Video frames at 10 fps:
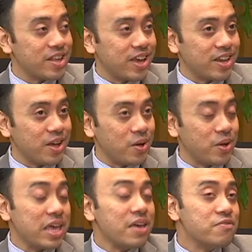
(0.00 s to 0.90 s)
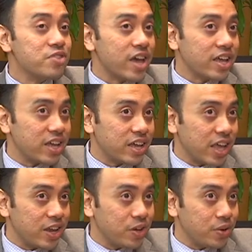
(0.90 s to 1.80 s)
China? If China
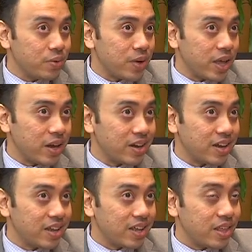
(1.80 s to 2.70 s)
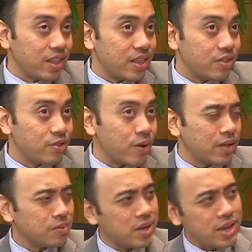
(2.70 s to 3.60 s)
can do it, so
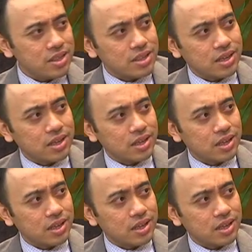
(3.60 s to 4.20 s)
as Malaysia.